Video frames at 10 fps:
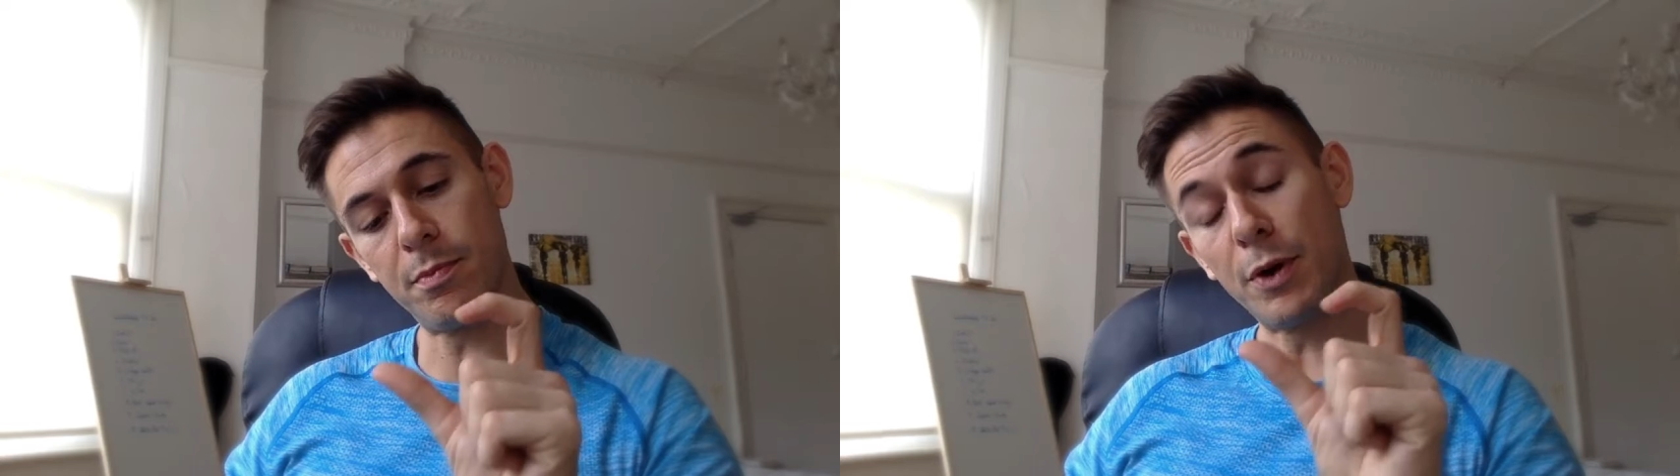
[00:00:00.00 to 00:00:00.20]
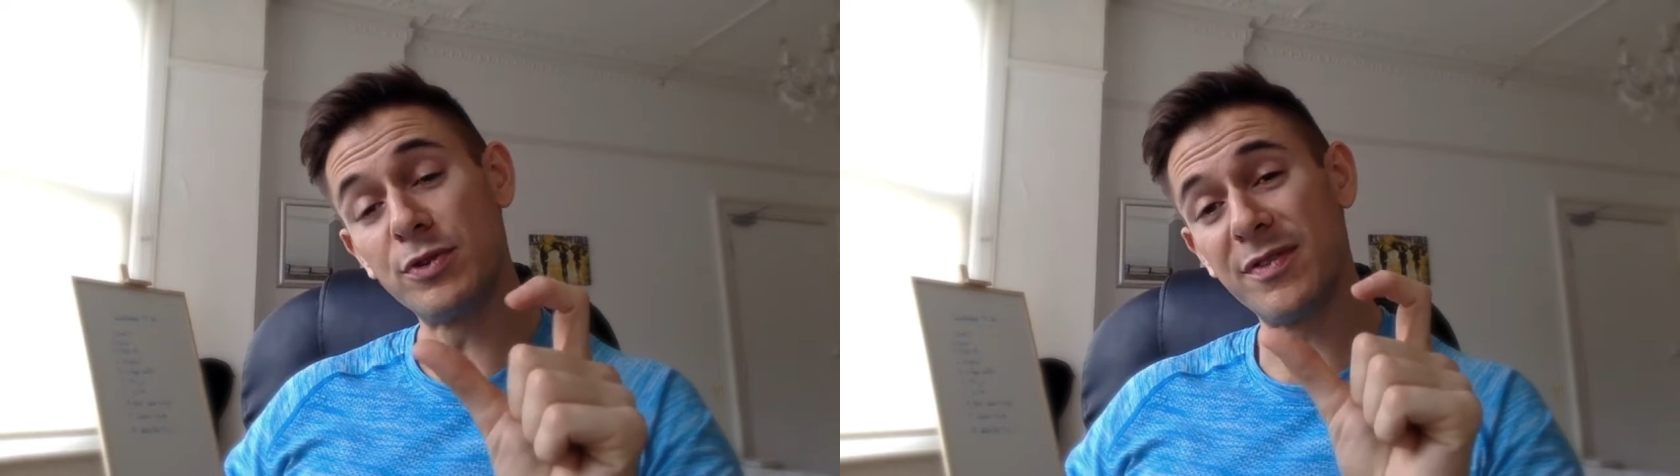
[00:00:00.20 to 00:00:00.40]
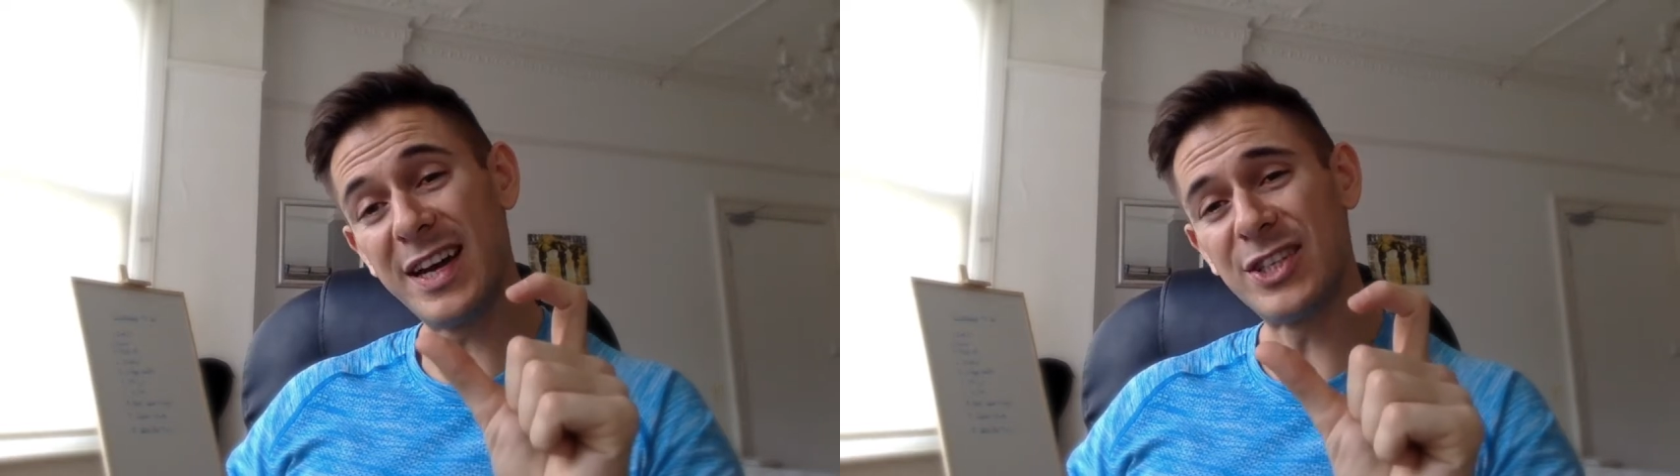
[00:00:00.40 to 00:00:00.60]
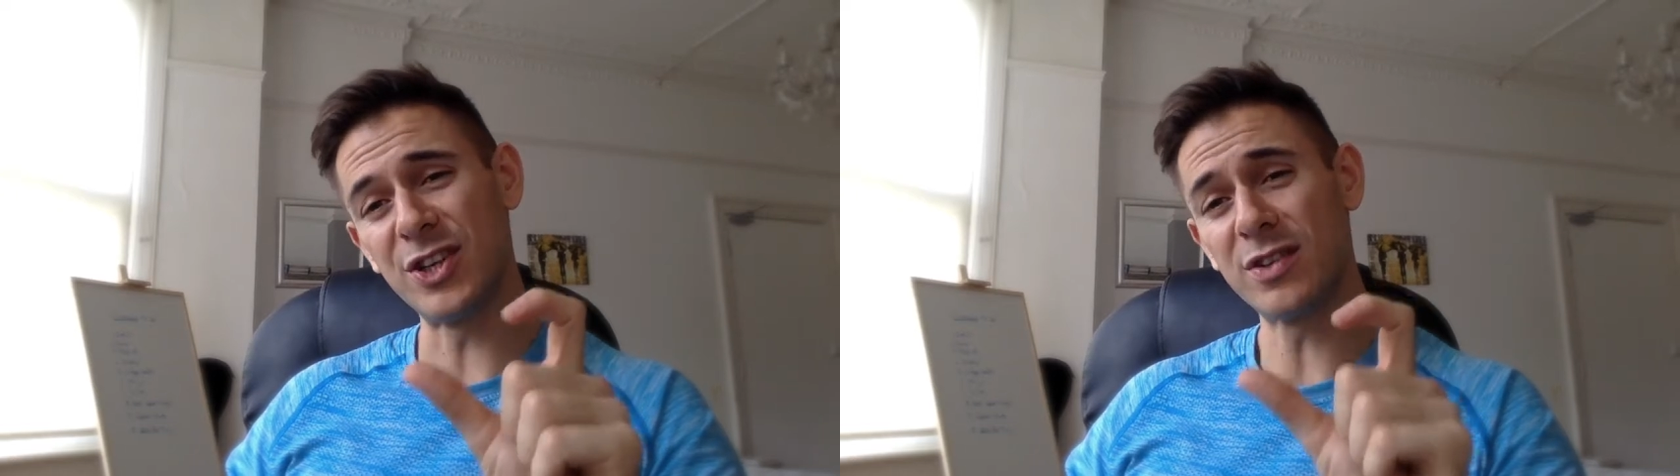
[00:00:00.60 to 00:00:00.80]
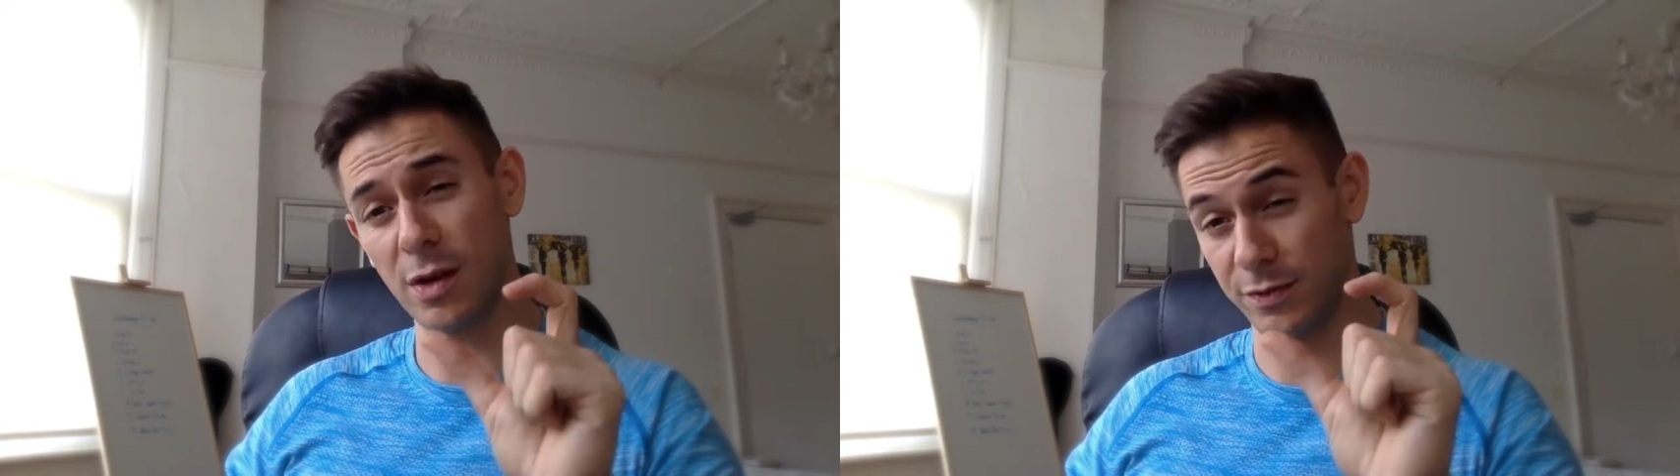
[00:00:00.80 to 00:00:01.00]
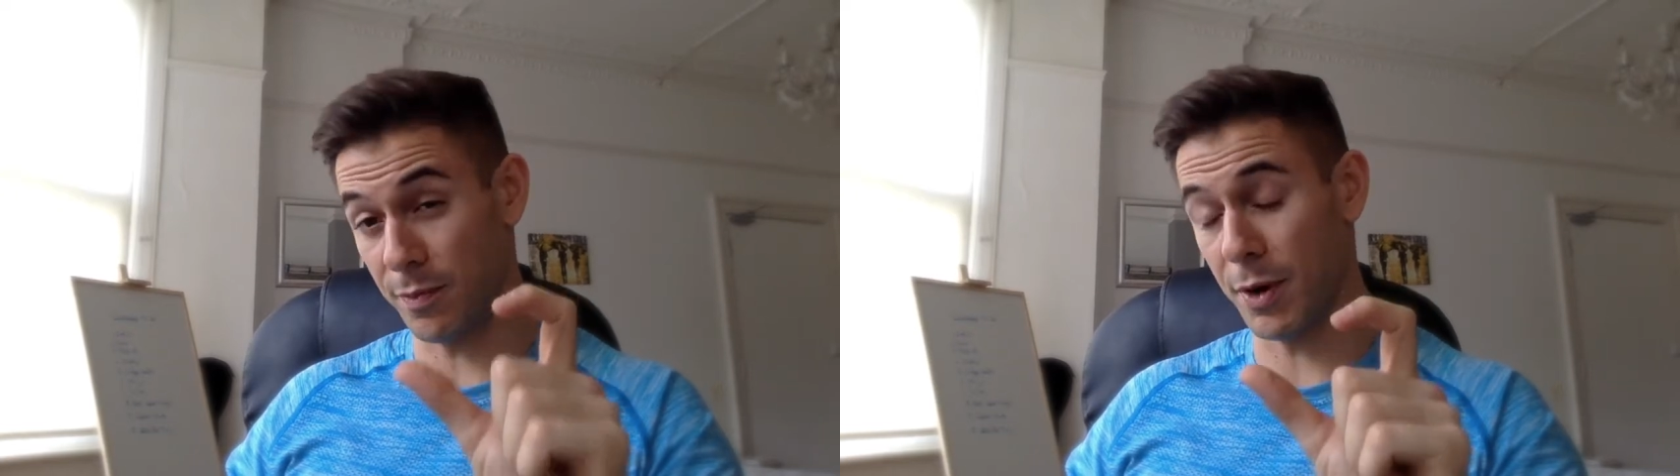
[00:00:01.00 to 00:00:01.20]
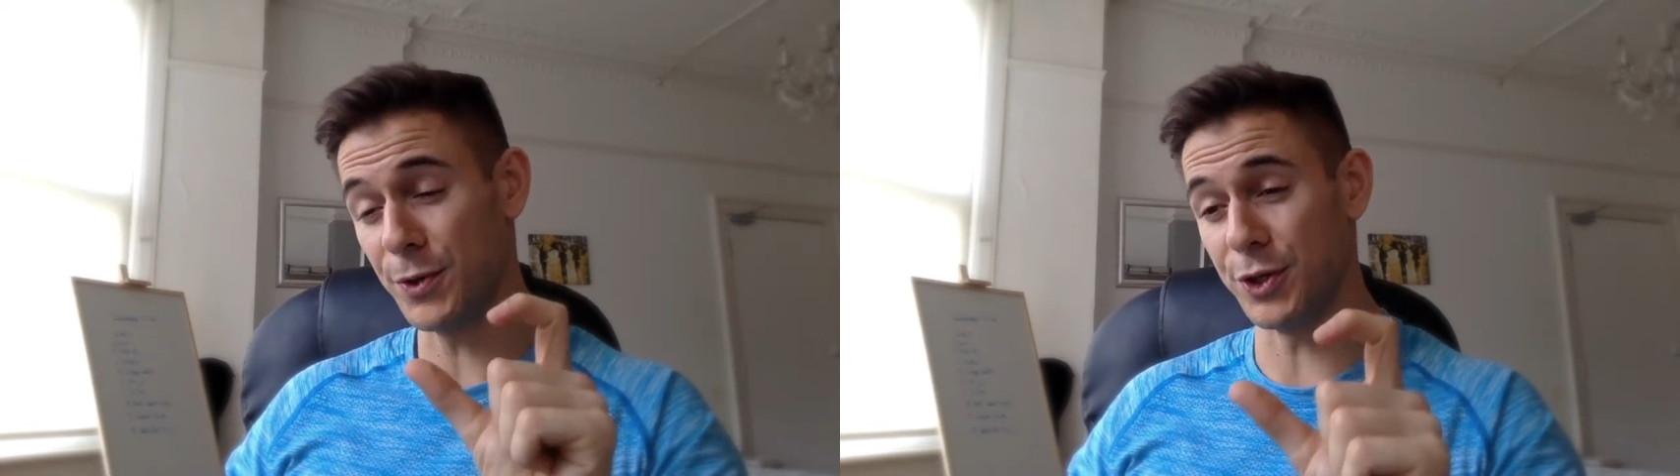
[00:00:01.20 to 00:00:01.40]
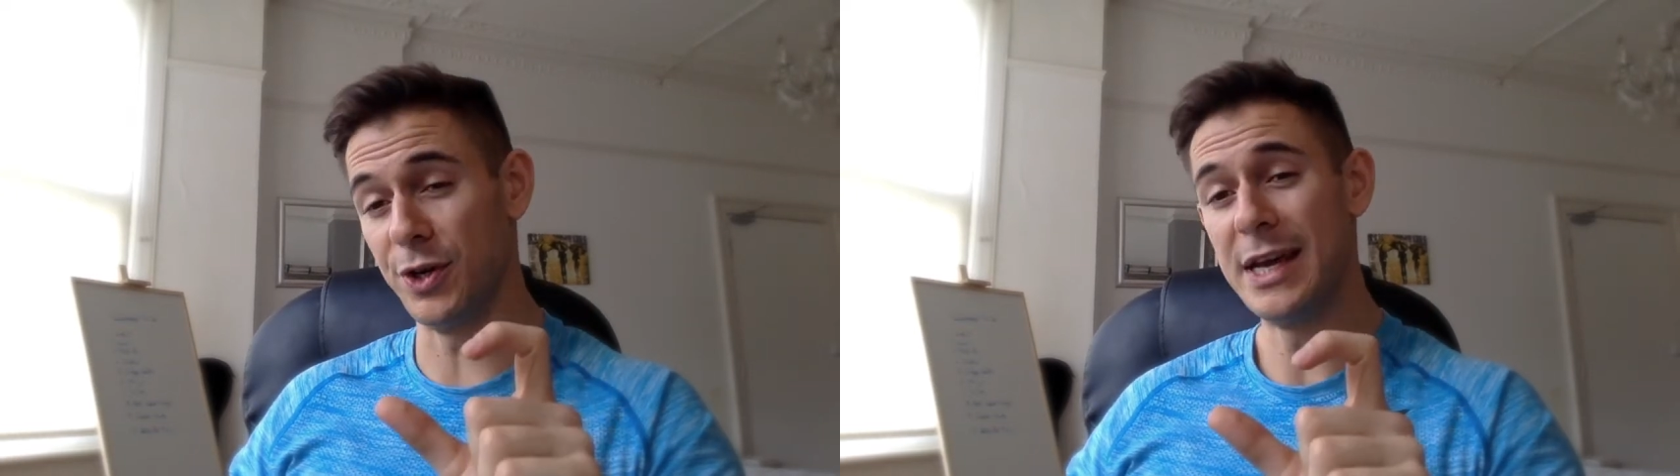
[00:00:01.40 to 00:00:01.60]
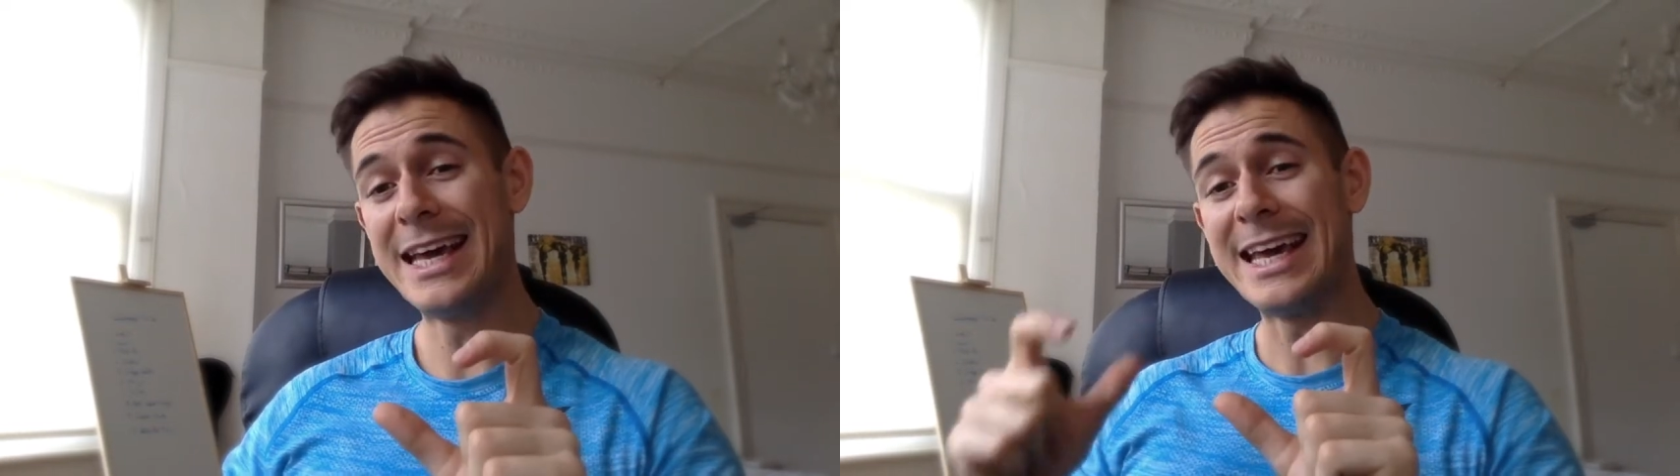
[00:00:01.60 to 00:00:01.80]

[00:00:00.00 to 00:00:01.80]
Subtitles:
motivation comes from. Motion.